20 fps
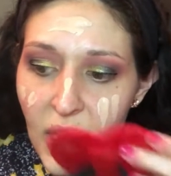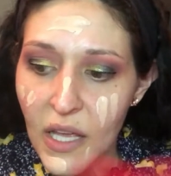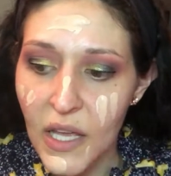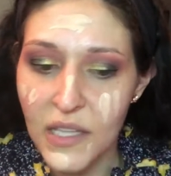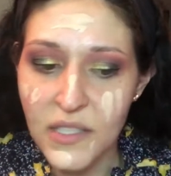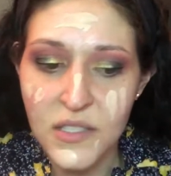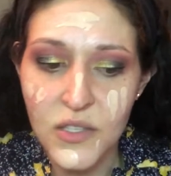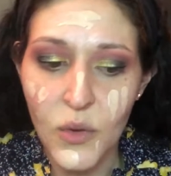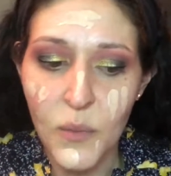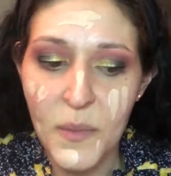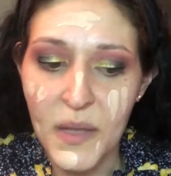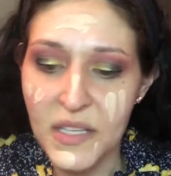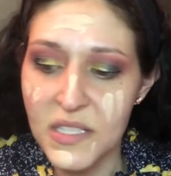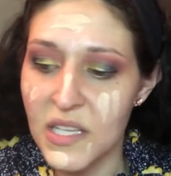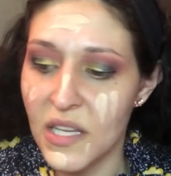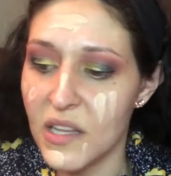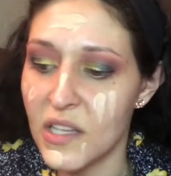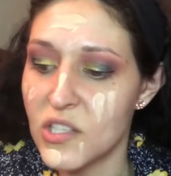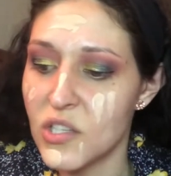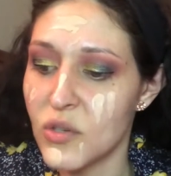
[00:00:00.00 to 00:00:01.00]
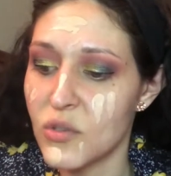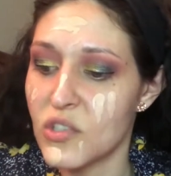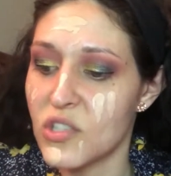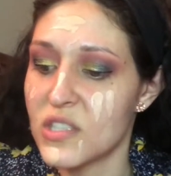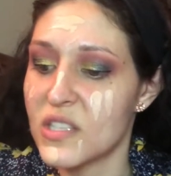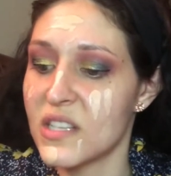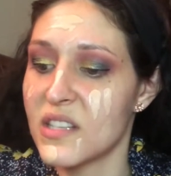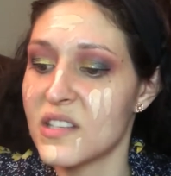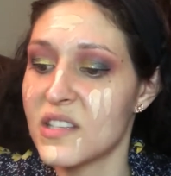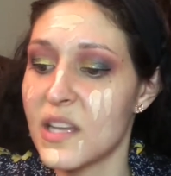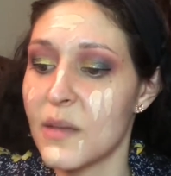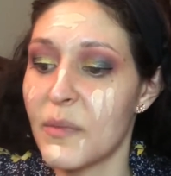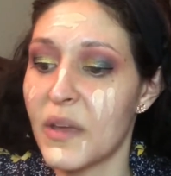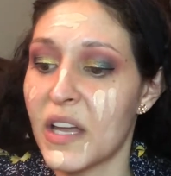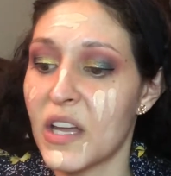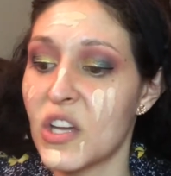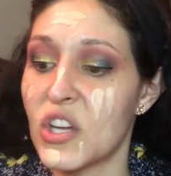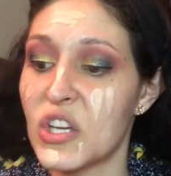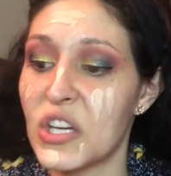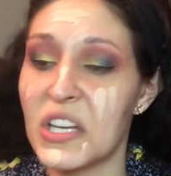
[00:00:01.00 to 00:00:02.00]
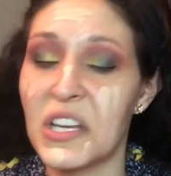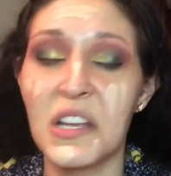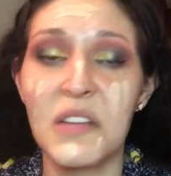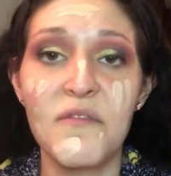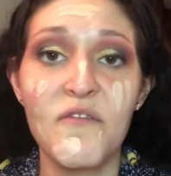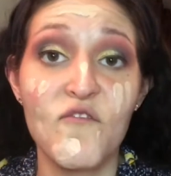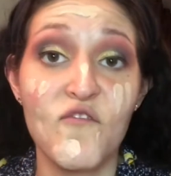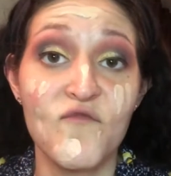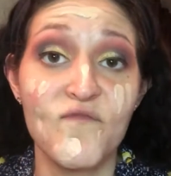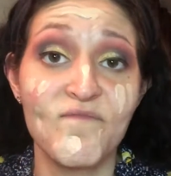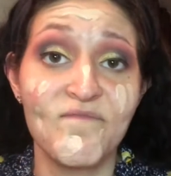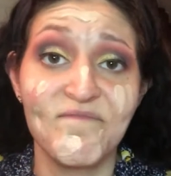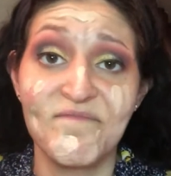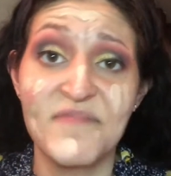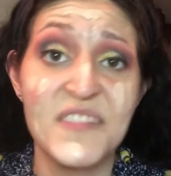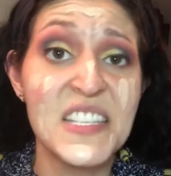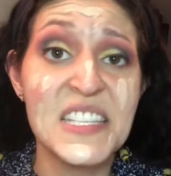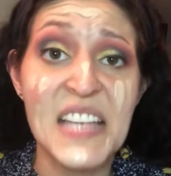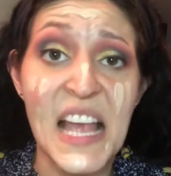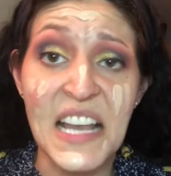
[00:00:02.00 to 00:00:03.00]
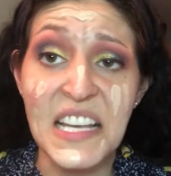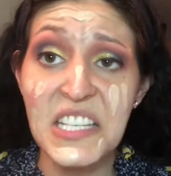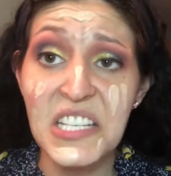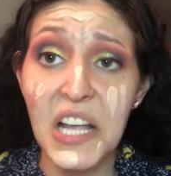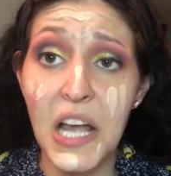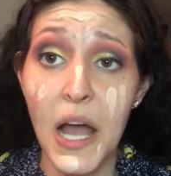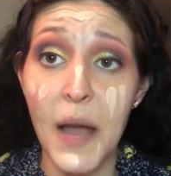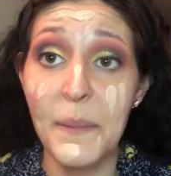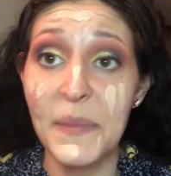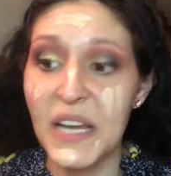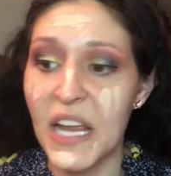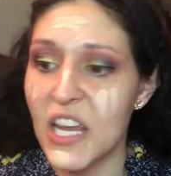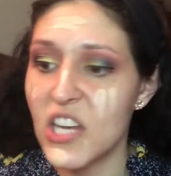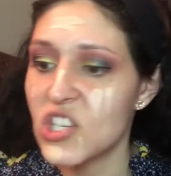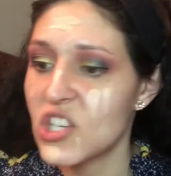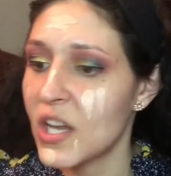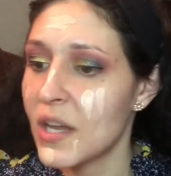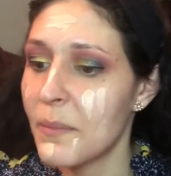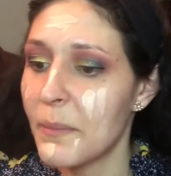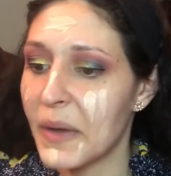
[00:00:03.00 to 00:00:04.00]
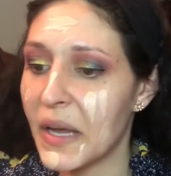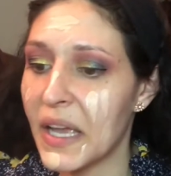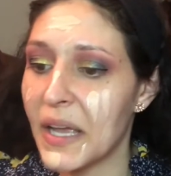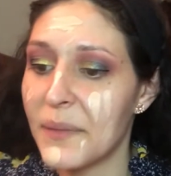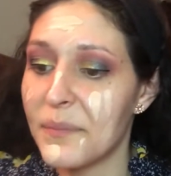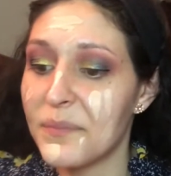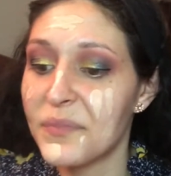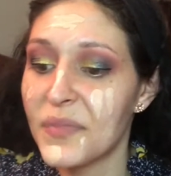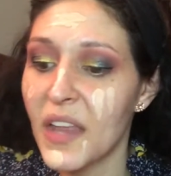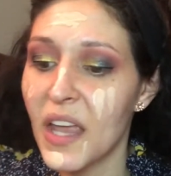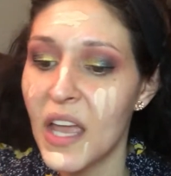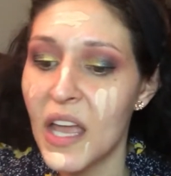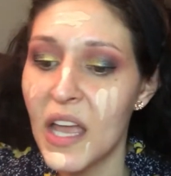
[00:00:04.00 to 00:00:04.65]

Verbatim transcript: And so mixing the two just didn't seem like a good scent combination, but